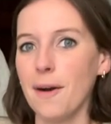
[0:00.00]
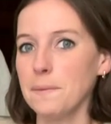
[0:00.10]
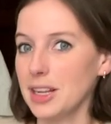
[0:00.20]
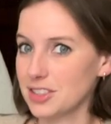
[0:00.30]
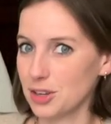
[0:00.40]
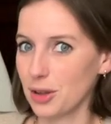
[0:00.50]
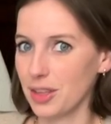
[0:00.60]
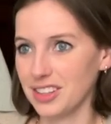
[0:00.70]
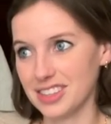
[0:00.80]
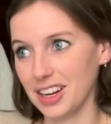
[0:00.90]
Yes, there are
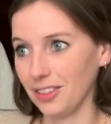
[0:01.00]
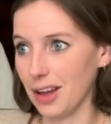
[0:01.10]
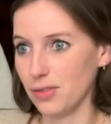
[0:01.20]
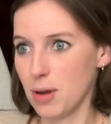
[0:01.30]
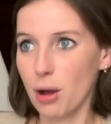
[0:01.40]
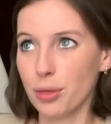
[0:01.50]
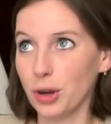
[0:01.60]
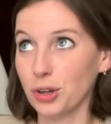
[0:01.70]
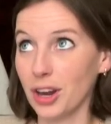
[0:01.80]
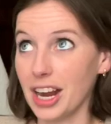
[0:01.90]
things that I love about
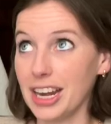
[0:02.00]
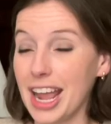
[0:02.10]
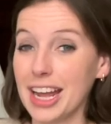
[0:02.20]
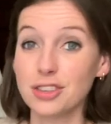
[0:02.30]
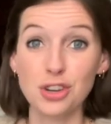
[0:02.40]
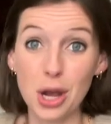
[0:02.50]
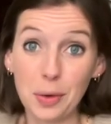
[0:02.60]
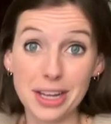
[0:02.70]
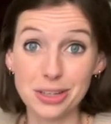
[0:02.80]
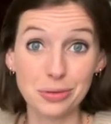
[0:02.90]
third grade. And no,
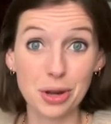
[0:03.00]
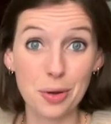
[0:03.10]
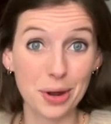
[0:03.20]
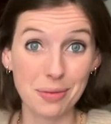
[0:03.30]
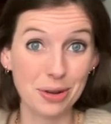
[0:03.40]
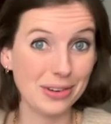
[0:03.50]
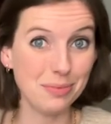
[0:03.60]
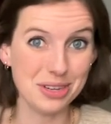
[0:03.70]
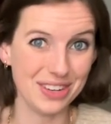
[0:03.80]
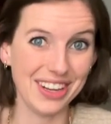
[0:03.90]
I don't know what I'm going to
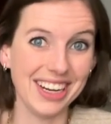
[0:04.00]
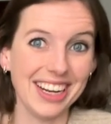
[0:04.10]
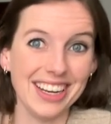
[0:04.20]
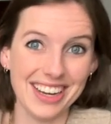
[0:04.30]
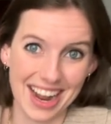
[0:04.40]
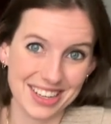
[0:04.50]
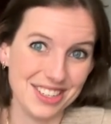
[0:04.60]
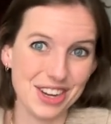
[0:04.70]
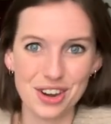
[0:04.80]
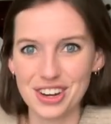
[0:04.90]
be doing
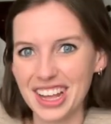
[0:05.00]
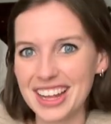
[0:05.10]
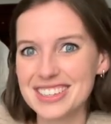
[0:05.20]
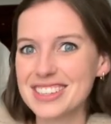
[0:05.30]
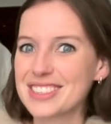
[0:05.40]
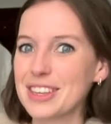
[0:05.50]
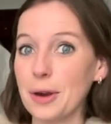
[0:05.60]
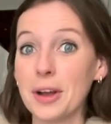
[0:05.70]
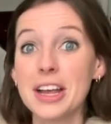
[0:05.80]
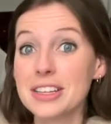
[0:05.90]
next year yet. So
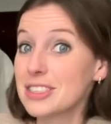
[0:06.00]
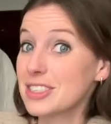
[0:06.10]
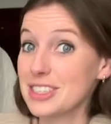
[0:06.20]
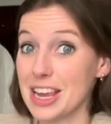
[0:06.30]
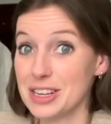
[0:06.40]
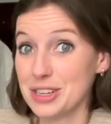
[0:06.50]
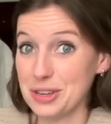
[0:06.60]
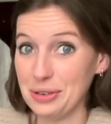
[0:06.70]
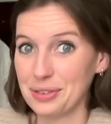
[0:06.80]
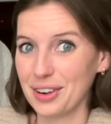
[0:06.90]
stay
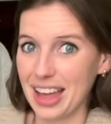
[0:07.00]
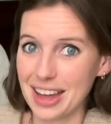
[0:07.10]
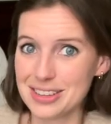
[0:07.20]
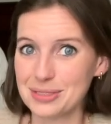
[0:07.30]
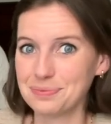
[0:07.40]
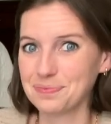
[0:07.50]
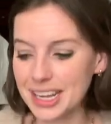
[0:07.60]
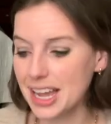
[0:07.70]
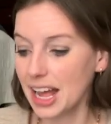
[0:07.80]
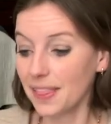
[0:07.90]
tuned for that.
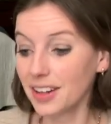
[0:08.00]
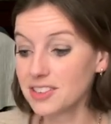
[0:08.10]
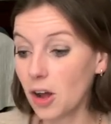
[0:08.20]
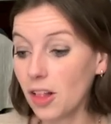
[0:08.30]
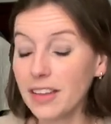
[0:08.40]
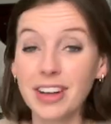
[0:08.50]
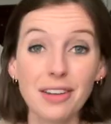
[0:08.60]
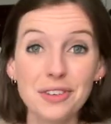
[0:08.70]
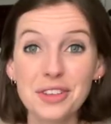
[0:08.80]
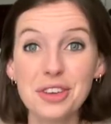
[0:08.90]
That's all I've
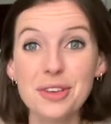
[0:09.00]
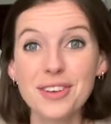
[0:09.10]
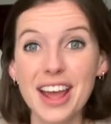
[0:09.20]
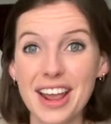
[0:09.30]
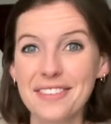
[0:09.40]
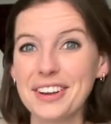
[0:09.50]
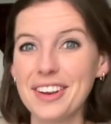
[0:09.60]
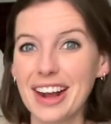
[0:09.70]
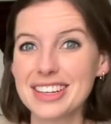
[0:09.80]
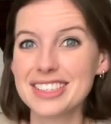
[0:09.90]
got for the Q&A for you
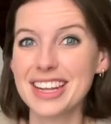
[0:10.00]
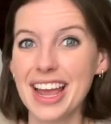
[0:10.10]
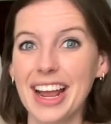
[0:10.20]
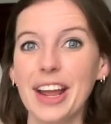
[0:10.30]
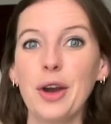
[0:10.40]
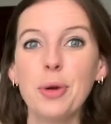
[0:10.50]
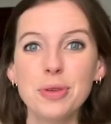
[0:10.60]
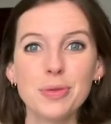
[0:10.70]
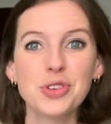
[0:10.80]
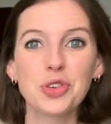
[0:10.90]
guys today. I hope
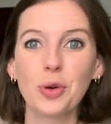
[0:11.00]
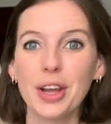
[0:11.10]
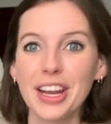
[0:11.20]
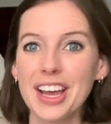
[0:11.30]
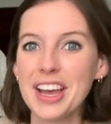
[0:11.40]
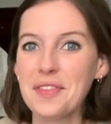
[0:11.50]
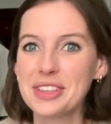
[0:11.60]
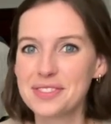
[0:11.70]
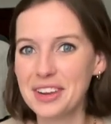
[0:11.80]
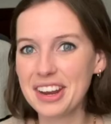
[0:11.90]
you enjoyed
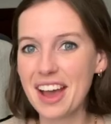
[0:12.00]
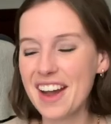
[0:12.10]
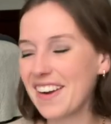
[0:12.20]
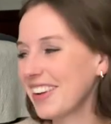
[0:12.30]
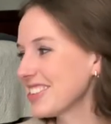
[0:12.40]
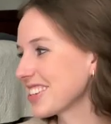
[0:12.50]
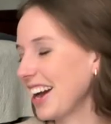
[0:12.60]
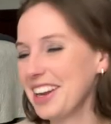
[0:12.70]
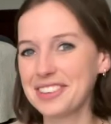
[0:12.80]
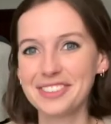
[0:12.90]
this video. It was
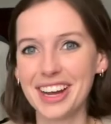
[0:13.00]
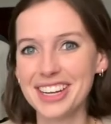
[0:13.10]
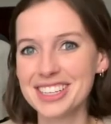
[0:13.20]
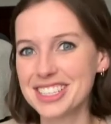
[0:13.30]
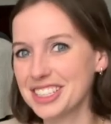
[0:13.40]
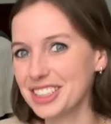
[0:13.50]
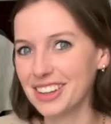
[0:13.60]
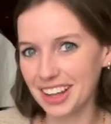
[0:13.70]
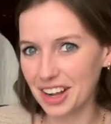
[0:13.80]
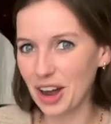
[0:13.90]
kind of fun to do
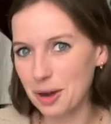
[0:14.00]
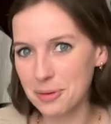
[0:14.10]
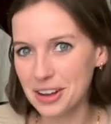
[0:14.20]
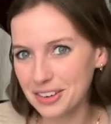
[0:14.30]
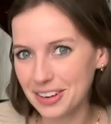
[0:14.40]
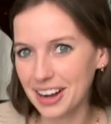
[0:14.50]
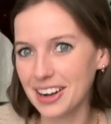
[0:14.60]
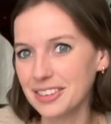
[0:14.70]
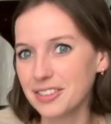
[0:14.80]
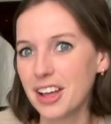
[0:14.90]
like a combo
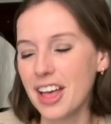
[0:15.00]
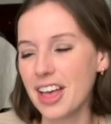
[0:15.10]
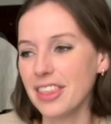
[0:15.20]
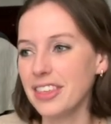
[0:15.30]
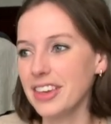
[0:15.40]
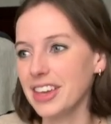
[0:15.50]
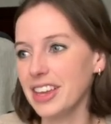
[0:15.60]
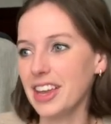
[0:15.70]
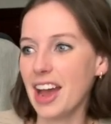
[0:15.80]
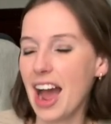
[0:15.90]
of
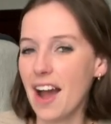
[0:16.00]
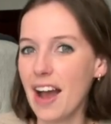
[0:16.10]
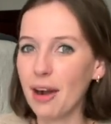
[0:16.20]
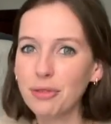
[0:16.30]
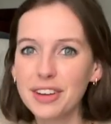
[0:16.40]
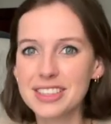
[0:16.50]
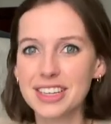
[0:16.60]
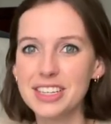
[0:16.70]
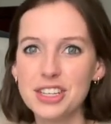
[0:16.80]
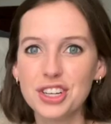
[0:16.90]
the outfits,
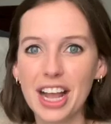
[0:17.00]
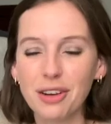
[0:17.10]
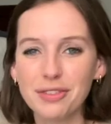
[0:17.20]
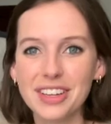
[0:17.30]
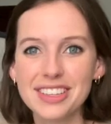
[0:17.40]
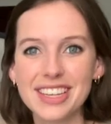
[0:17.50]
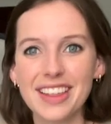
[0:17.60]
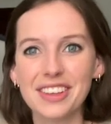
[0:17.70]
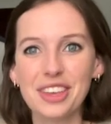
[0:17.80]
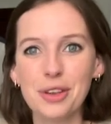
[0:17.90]
like teaching outfits,
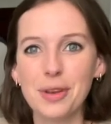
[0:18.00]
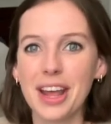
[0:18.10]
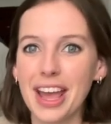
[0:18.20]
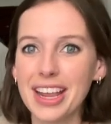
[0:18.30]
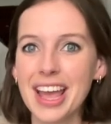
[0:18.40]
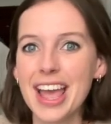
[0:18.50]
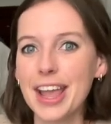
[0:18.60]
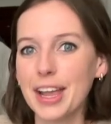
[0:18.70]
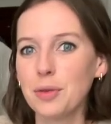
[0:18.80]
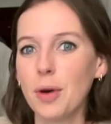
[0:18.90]
and the Q&A
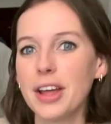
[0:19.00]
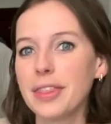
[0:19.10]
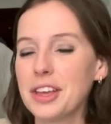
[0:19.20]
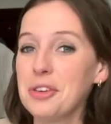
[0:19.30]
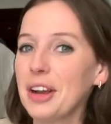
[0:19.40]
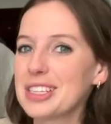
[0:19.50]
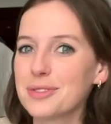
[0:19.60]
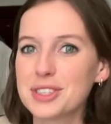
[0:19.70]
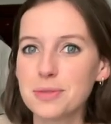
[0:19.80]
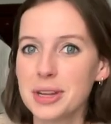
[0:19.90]
in one. Thank you guys
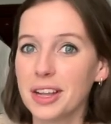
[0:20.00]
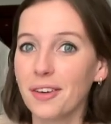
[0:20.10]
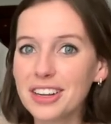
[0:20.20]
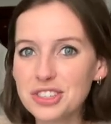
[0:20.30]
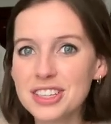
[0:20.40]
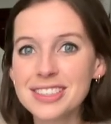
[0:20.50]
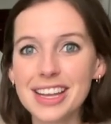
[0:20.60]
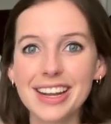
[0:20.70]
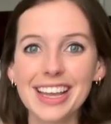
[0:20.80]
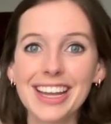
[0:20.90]
for submitting questions.
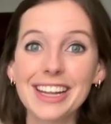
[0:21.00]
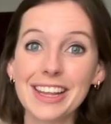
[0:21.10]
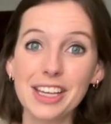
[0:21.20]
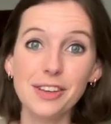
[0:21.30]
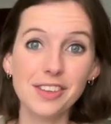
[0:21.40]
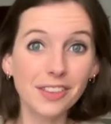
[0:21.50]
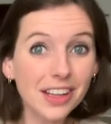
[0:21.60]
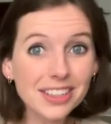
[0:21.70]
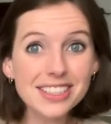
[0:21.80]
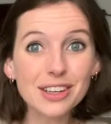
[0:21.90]
And again, thank you to
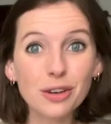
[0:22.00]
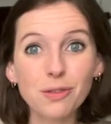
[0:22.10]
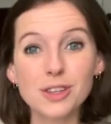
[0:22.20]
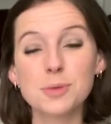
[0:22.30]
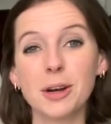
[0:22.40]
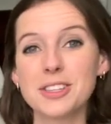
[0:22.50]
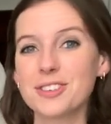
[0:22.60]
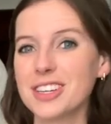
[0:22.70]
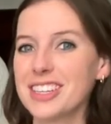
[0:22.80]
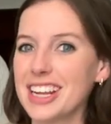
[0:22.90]
Lily Silk for
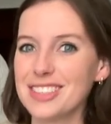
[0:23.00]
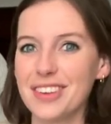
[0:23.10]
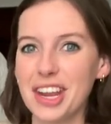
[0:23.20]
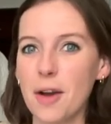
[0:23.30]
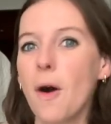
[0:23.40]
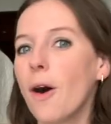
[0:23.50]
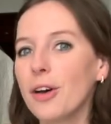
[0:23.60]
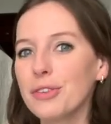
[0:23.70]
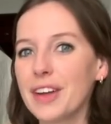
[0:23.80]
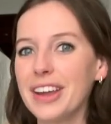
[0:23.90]
sponsoring today's video.
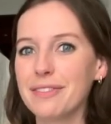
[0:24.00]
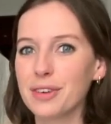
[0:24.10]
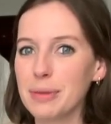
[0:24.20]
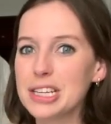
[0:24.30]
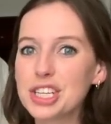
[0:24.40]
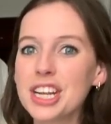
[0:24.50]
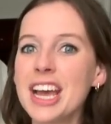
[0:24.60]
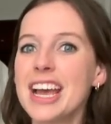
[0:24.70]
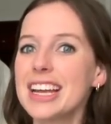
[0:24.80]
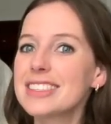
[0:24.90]
All of that information
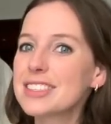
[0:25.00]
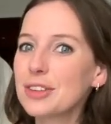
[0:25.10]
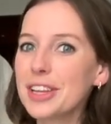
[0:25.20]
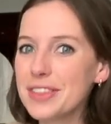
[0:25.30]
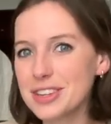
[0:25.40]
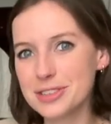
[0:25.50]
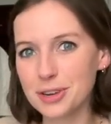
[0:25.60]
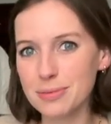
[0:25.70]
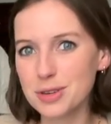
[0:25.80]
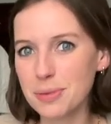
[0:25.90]
is still in the
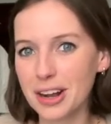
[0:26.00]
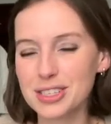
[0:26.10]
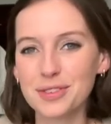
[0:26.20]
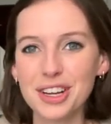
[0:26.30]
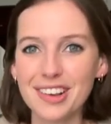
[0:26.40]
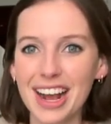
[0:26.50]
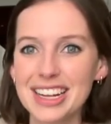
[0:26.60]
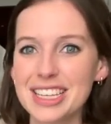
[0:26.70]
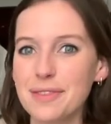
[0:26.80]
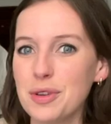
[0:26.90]
description box for you
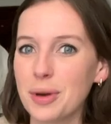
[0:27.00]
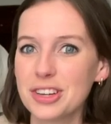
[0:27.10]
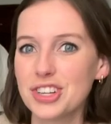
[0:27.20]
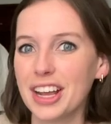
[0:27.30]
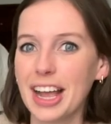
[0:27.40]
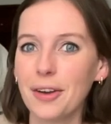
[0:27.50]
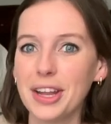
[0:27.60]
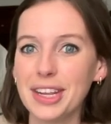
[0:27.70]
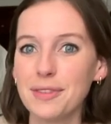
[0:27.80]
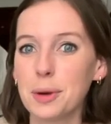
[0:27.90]
guys if you want to check out
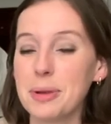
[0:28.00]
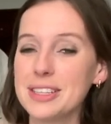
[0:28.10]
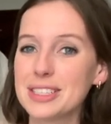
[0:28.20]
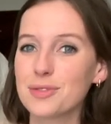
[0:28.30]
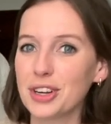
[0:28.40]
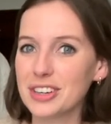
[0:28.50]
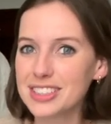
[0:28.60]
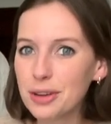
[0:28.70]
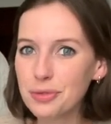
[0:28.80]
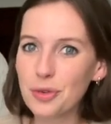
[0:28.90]
any of their pieces for
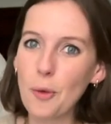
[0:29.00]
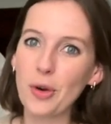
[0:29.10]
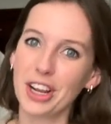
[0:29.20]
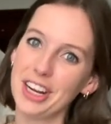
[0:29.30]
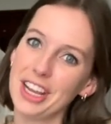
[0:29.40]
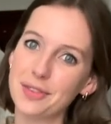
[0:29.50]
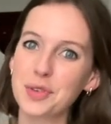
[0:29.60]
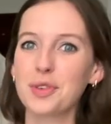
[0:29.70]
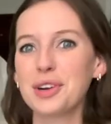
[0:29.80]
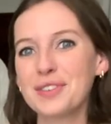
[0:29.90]
yourself or get a gift
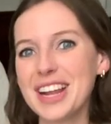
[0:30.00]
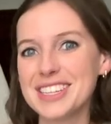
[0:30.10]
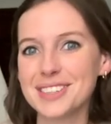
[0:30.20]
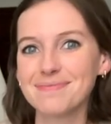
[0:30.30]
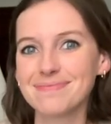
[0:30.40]
for a friend.